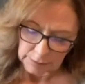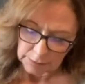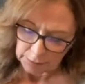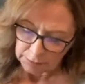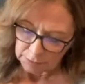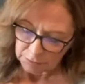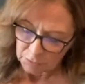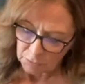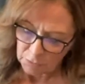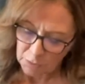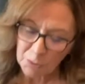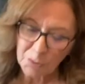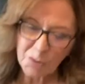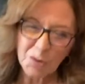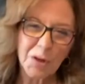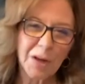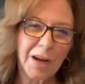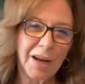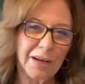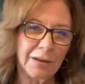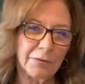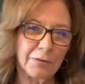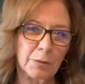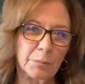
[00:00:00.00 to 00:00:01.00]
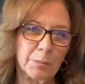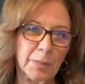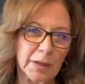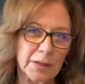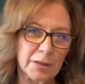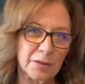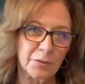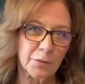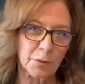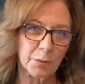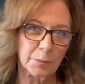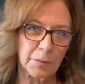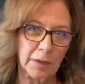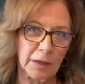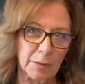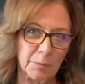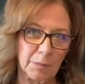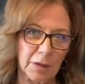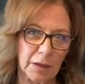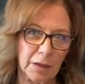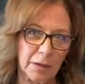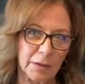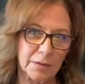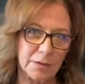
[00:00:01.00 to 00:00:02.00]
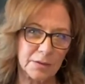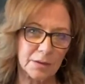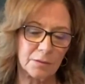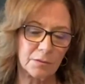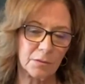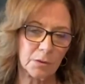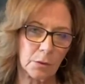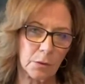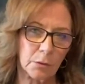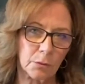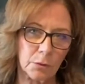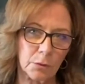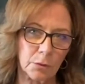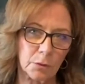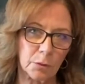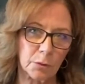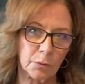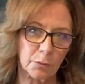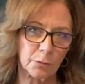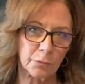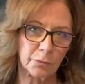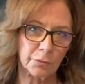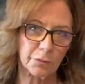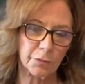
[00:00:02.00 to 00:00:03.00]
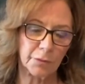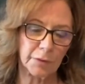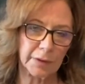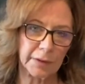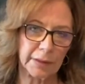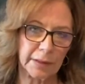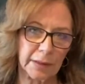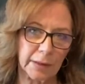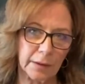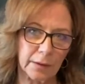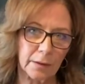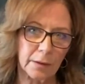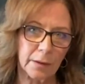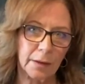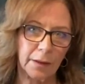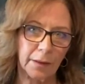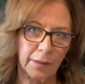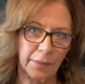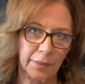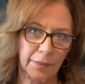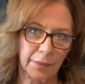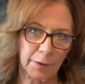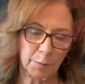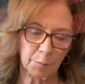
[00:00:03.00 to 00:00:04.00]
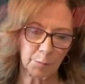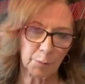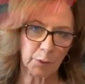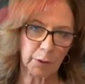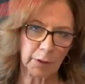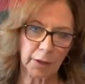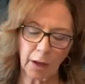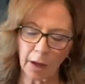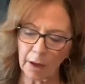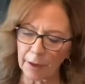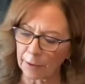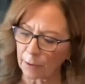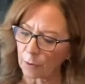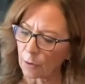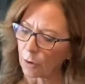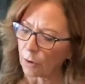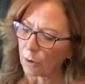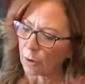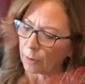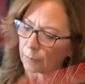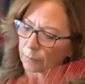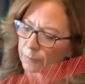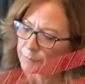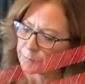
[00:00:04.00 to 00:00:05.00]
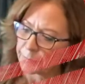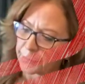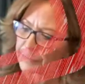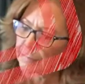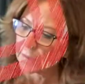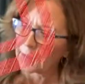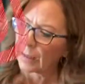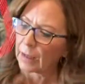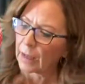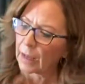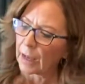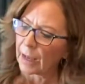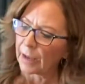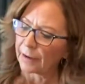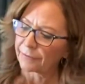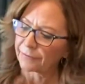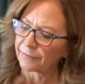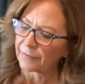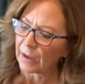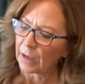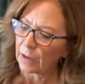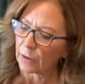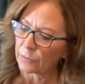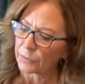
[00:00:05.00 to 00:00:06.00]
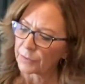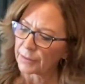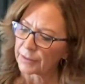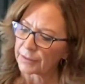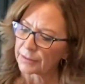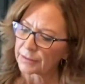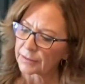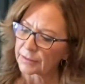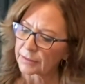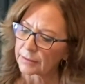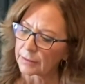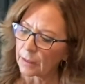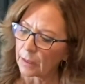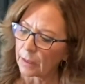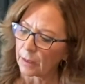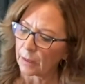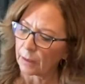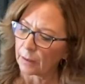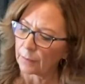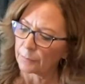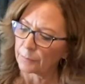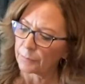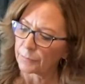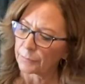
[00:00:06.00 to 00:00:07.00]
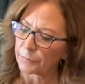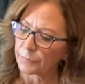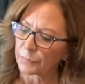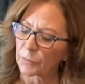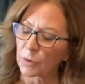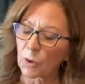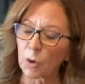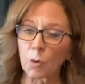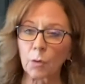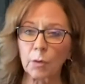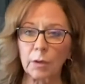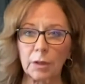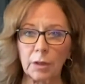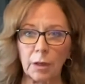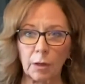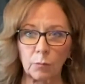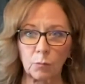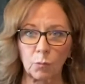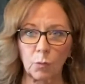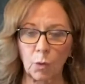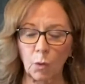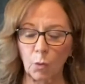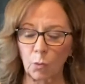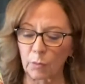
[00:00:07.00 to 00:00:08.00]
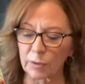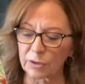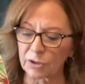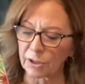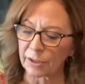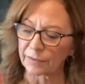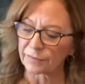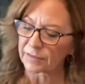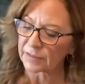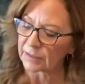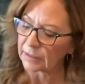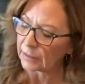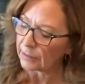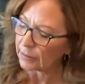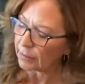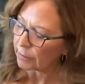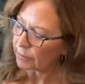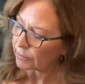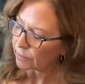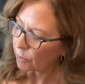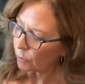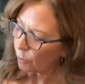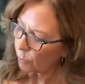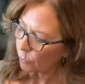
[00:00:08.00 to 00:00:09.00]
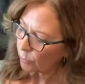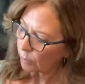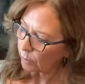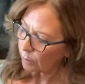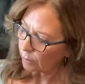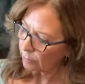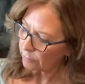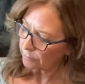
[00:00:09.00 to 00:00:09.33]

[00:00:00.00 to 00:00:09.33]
so those are kind of a bust for me because even though they're gluten-free, they're pretty high carb. I found this coconut roll, which I've seen these coconut